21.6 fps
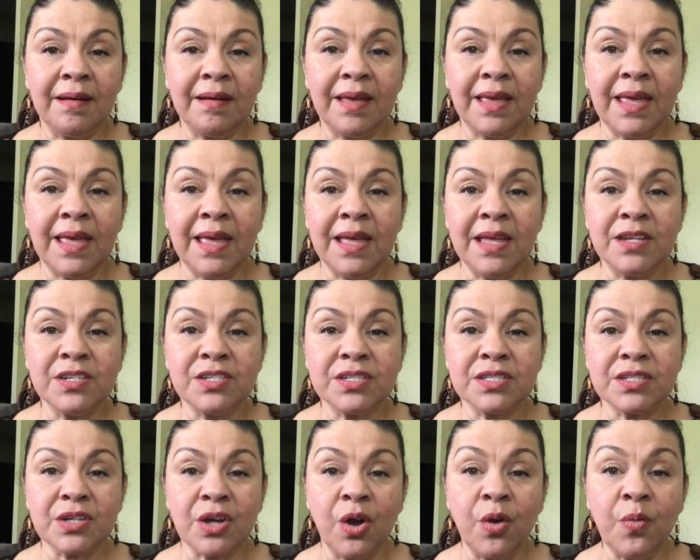He
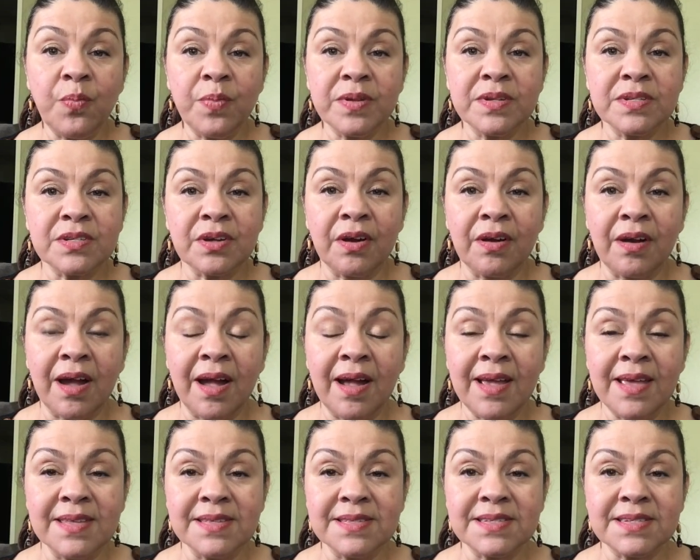just opened our
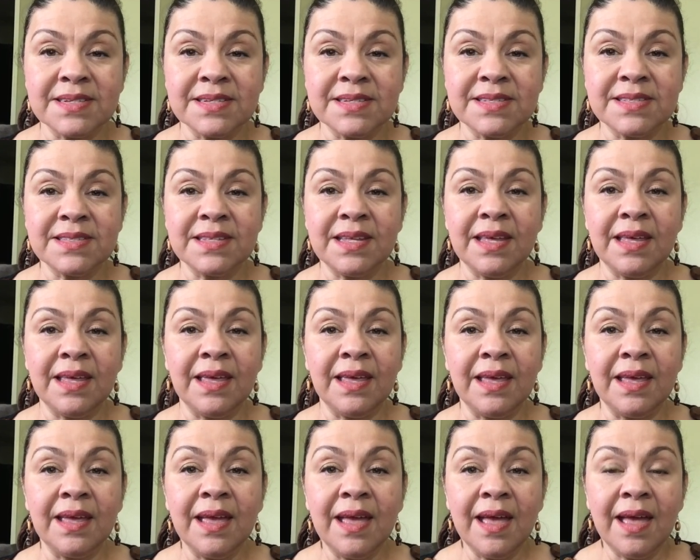eyes to
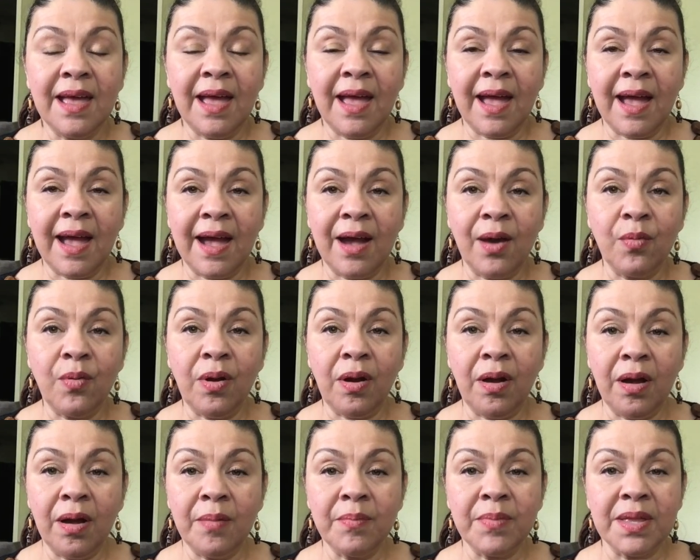see how
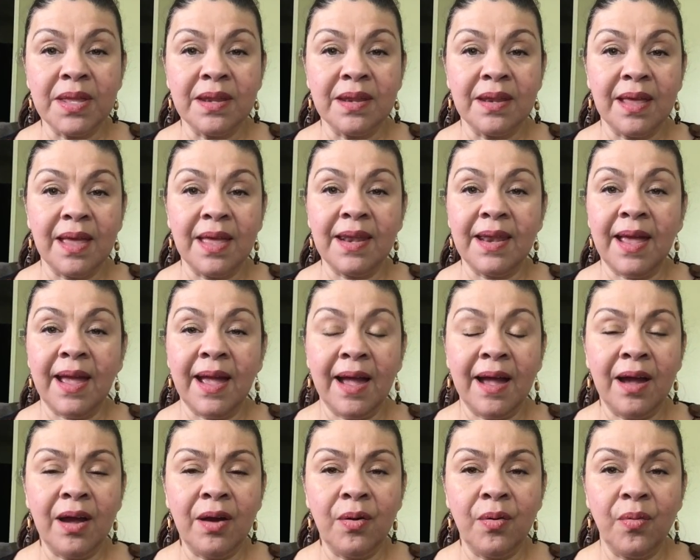common and
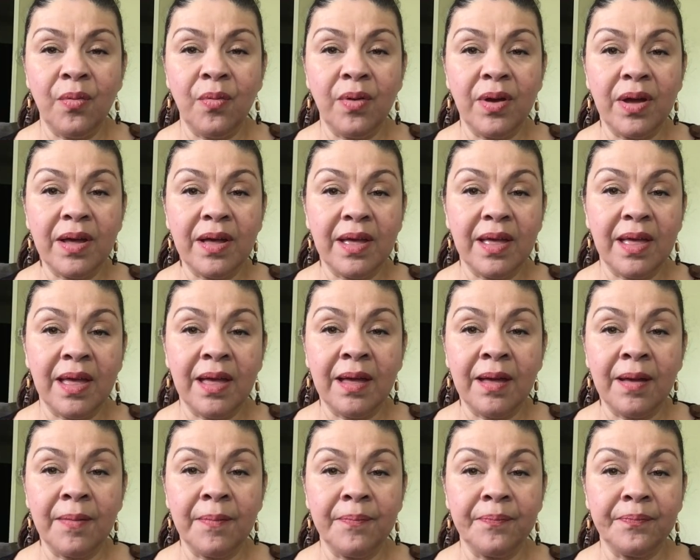how
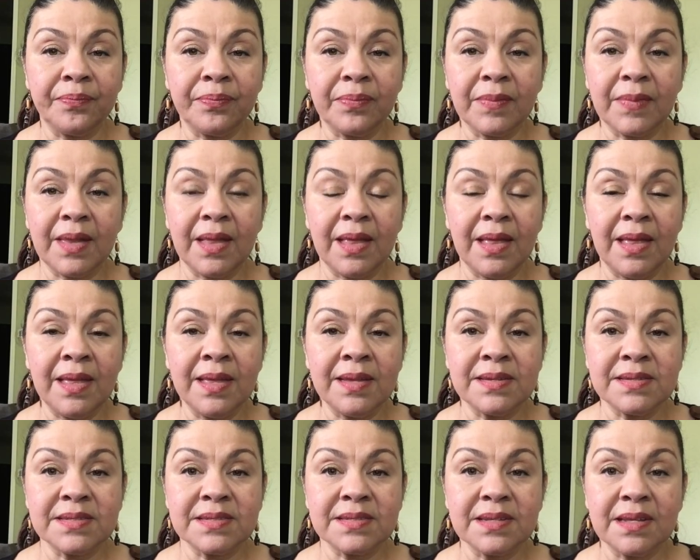
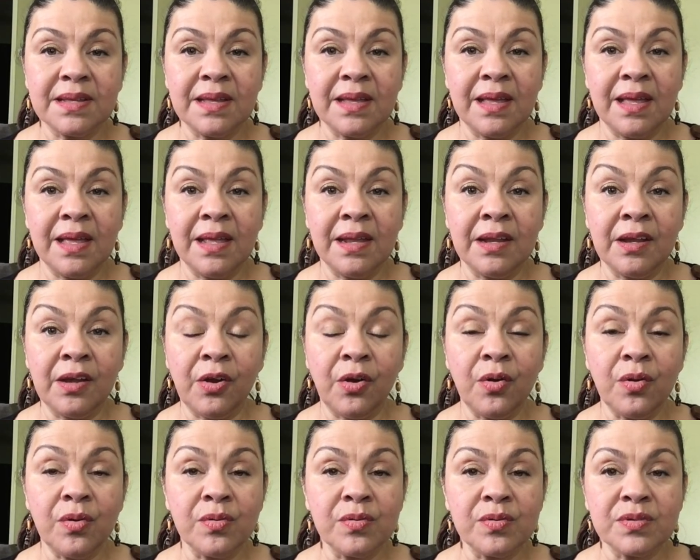it
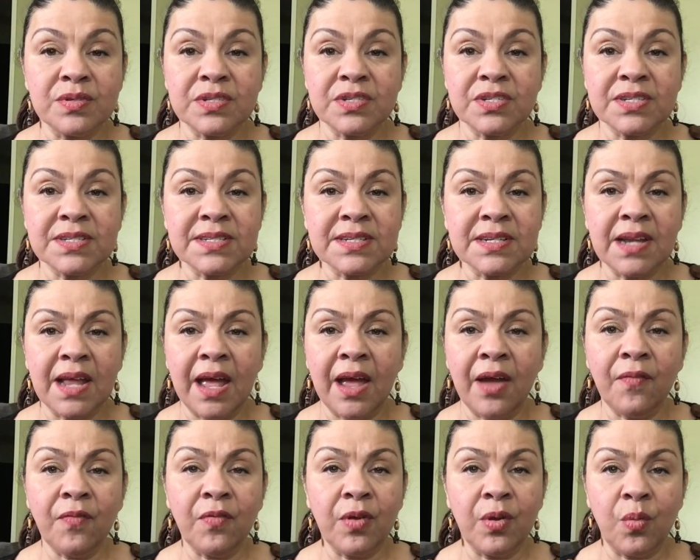occurs just in
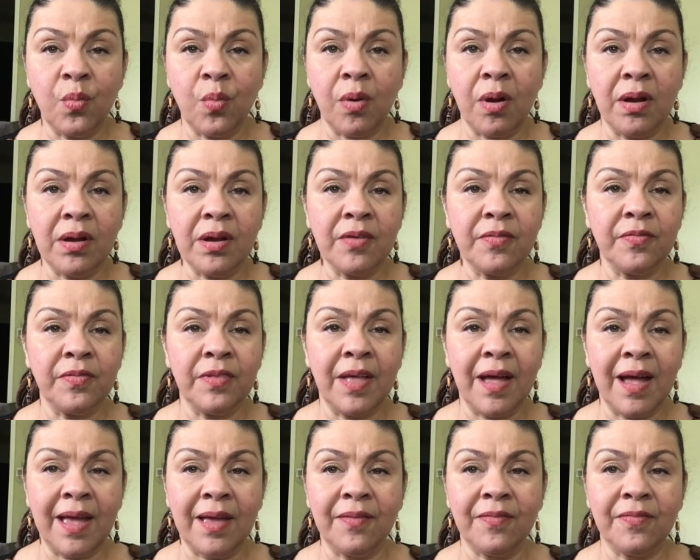every walk of
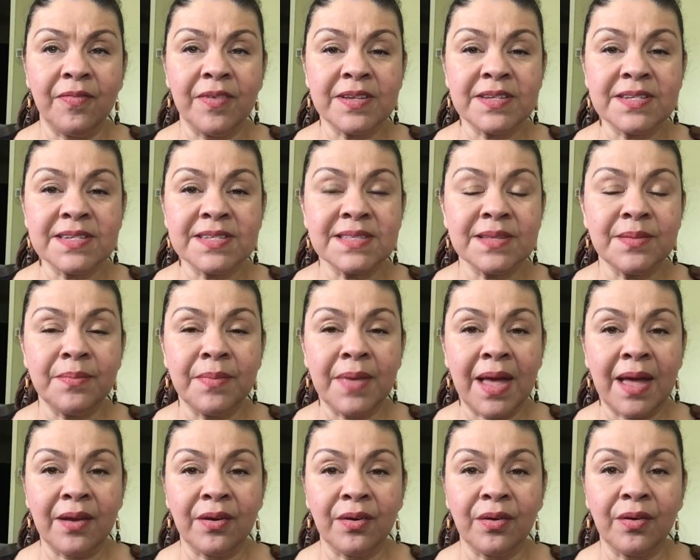life. It doesn't
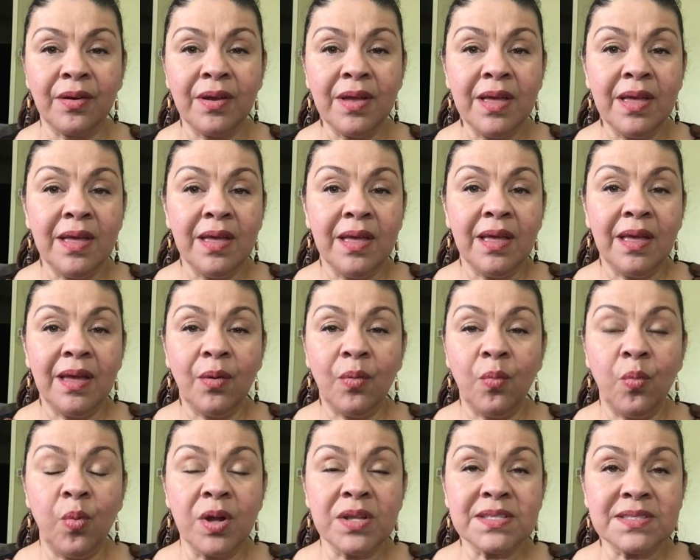matter
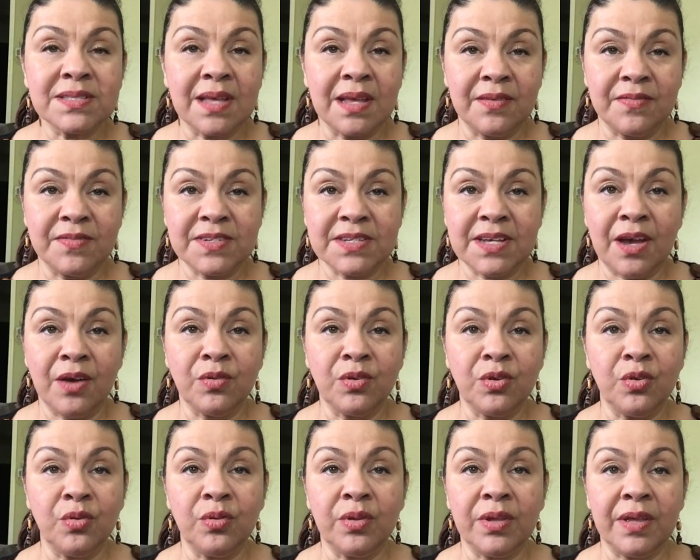what side of
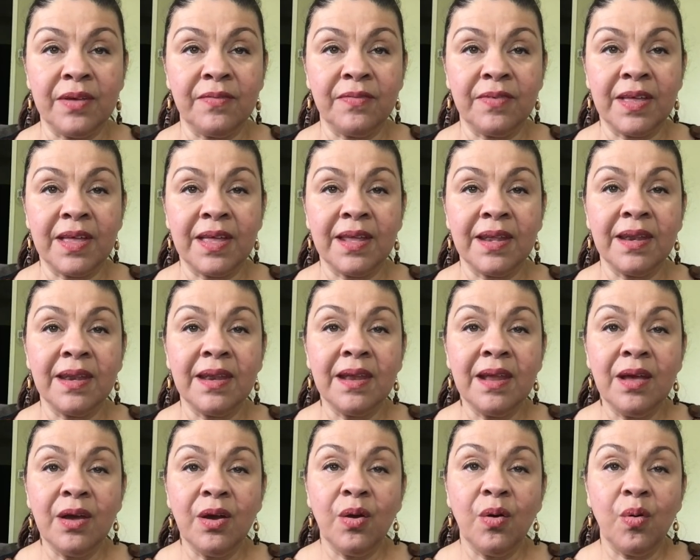town you live in
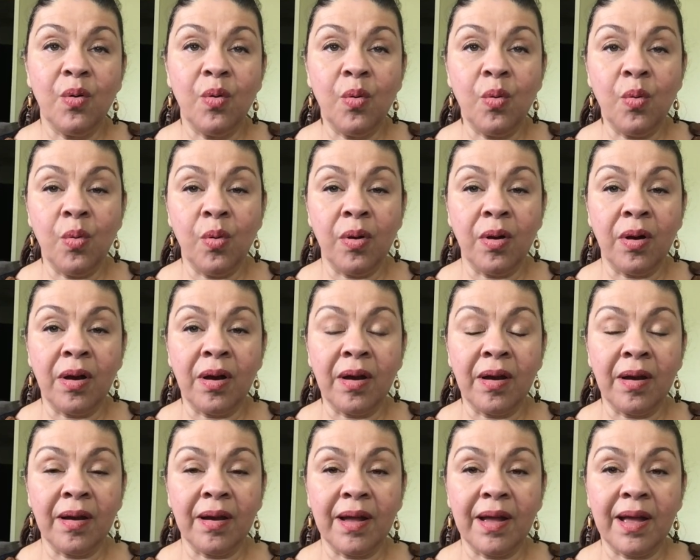
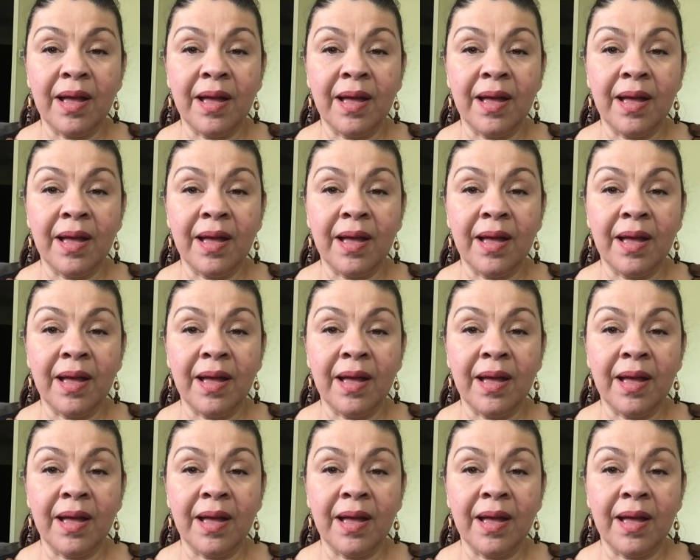or